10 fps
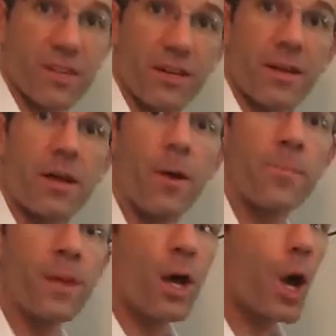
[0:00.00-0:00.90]
it.
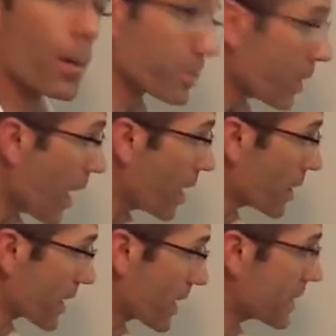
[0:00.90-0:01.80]

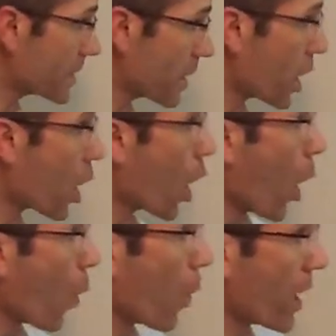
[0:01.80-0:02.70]
Plug in
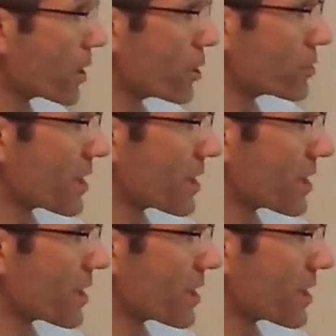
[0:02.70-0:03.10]
what you